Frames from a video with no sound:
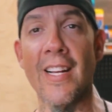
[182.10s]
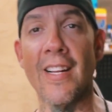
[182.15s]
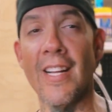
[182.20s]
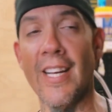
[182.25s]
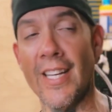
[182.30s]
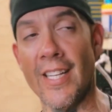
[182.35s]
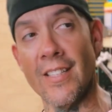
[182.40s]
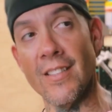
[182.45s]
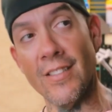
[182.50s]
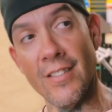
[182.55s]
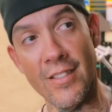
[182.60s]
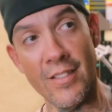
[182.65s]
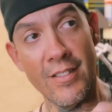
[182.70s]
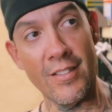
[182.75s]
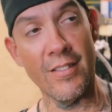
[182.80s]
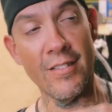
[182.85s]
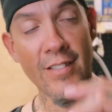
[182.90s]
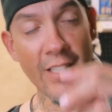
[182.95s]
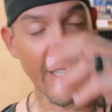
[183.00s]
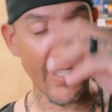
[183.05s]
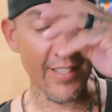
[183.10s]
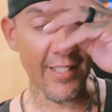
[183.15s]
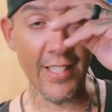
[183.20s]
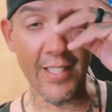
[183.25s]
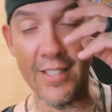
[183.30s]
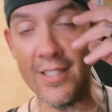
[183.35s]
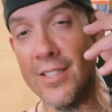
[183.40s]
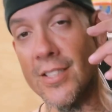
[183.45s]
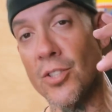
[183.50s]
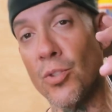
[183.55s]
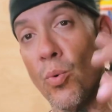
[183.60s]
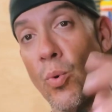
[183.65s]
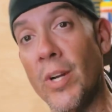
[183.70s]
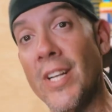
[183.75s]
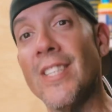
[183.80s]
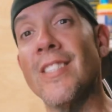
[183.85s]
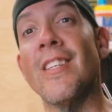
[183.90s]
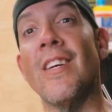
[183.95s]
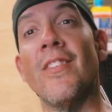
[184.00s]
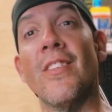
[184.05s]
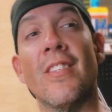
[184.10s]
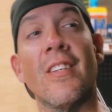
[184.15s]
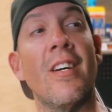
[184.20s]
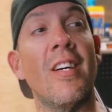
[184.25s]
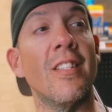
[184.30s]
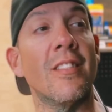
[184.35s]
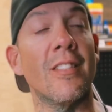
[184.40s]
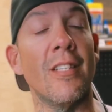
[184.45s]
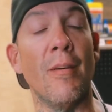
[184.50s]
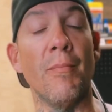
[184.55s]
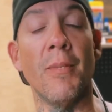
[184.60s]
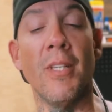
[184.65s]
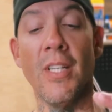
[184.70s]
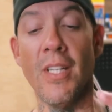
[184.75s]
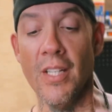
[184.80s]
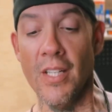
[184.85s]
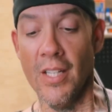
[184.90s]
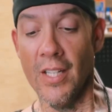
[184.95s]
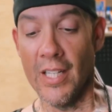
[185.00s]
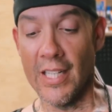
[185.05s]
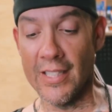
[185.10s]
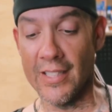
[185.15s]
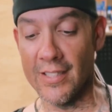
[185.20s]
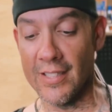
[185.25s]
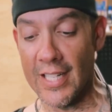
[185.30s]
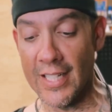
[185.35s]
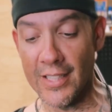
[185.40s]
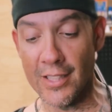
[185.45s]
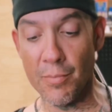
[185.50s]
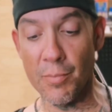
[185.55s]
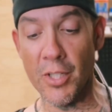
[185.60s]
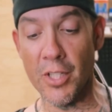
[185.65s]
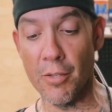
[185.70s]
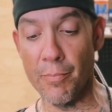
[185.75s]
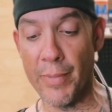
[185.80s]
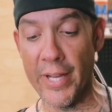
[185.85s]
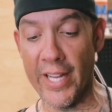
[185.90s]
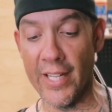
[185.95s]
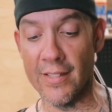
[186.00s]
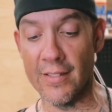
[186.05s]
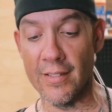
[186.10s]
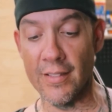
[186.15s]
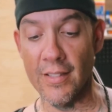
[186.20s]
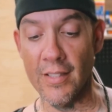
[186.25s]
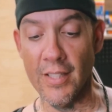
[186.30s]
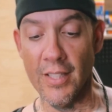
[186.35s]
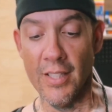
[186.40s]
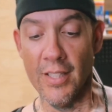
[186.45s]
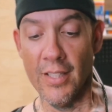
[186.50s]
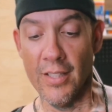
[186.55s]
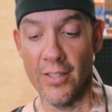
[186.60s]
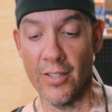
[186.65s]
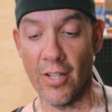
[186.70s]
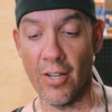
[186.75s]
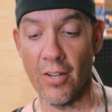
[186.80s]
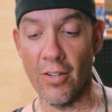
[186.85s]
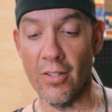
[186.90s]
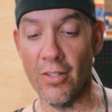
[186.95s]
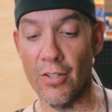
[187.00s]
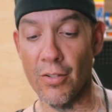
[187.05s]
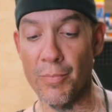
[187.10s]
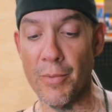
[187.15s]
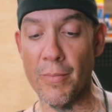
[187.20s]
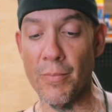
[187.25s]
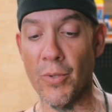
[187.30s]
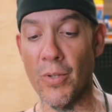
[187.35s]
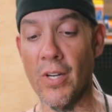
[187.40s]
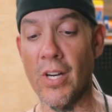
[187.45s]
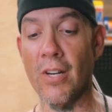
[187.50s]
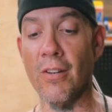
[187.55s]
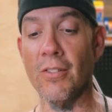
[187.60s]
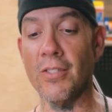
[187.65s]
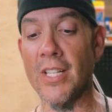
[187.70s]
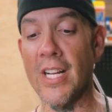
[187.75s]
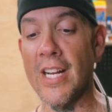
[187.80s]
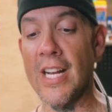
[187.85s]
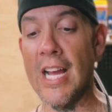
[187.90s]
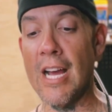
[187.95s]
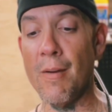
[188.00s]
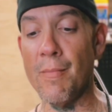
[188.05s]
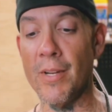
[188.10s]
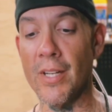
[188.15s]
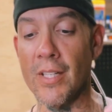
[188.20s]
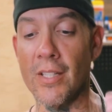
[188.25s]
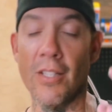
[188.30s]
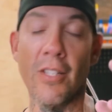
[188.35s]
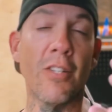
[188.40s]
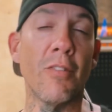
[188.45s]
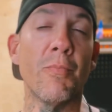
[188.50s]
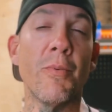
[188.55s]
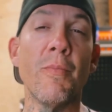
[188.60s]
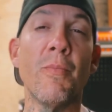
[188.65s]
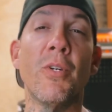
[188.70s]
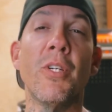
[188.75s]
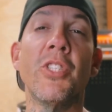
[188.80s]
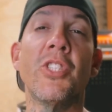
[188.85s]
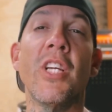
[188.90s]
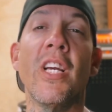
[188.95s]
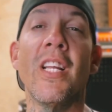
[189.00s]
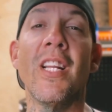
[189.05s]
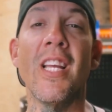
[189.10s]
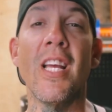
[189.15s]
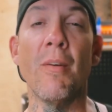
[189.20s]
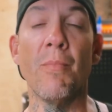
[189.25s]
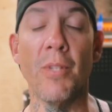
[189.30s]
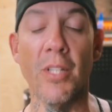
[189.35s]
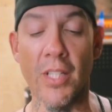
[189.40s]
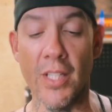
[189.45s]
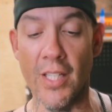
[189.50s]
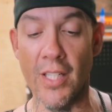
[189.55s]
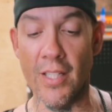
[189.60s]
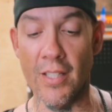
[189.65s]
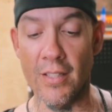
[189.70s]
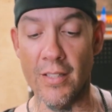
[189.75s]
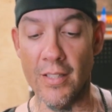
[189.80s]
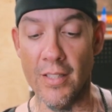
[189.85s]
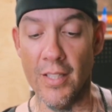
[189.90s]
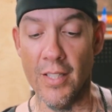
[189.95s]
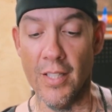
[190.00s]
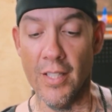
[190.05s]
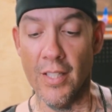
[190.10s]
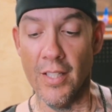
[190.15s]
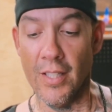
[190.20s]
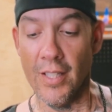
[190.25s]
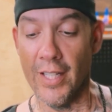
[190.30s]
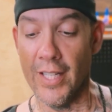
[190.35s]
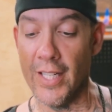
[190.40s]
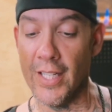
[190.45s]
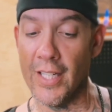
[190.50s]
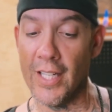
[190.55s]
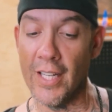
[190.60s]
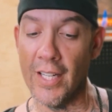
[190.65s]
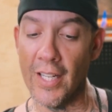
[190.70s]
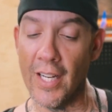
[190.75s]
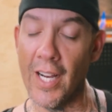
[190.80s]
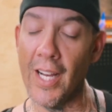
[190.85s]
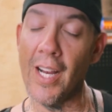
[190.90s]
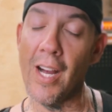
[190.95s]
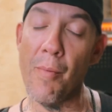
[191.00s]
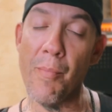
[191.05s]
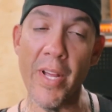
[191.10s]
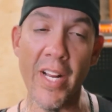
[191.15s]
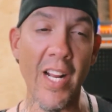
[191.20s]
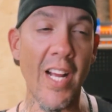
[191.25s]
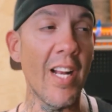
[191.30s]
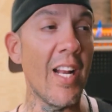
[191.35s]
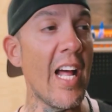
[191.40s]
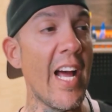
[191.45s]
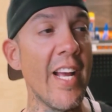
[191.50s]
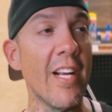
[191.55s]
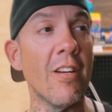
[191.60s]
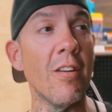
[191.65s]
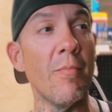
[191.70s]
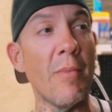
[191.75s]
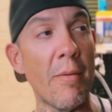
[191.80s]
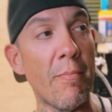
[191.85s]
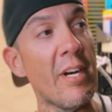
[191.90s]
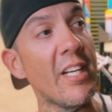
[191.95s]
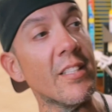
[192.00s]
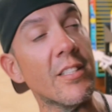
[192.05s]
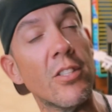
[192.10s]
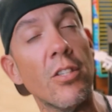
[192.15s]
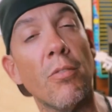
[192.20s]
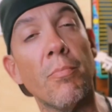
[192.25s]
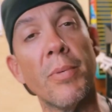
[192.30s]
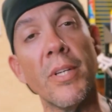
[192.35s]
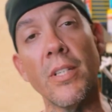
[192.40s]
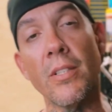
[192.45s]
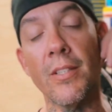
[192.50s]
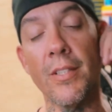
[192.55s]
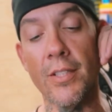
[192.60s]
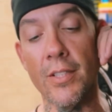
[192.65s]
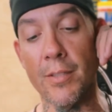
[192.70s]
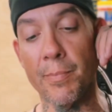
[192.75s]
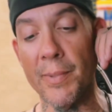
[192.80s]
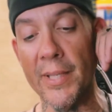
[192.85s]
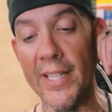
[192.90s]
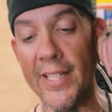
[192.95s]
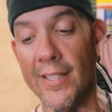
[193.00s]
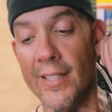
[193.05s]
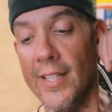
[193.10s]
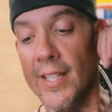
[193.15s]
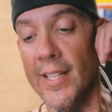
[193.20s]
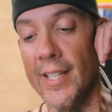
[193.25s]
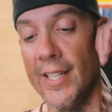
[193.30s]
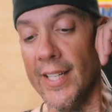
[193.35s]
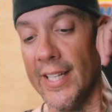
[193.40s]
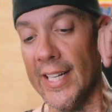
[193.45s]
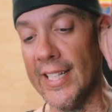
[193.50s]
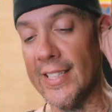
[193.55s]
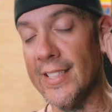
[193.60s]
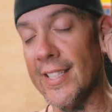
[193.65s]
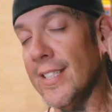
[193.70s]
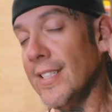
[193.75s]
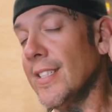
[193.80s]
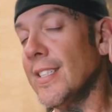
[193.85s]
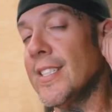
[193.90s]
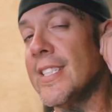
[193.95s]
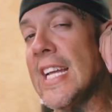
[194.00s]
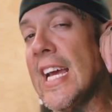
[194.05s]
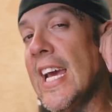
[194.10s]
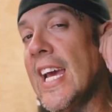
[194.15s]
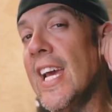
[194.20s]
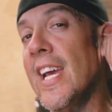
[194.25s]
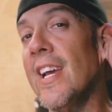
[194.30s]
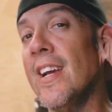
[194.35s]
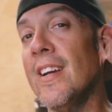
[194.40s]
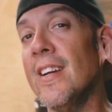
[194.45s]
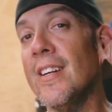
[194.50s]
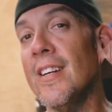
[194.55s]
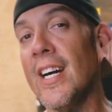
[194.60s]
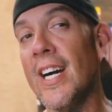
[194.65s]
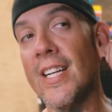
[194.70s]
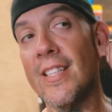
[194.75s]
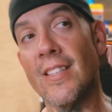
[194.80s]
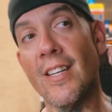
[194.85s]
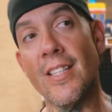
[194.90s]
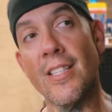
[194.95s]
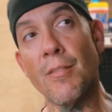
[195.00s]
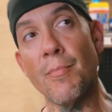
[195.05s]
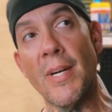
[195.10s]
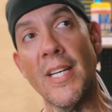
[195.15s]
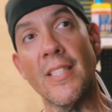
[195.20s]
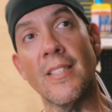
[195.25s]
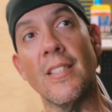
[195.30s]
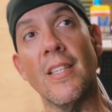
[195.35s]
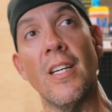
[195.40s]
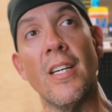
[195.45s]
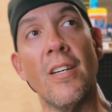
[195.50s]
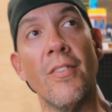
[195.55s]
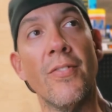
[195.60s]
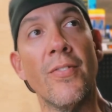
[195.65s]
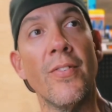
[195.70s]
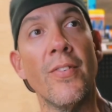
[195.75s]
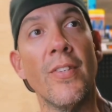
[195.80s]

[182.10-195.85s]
like I said, this is a 27 concept. I designed some other baits that are a little bit more aerodynamic, a little bit more JDM looking. And I mean, I like them. I might still build those, but at the end of the day, I thought to myself,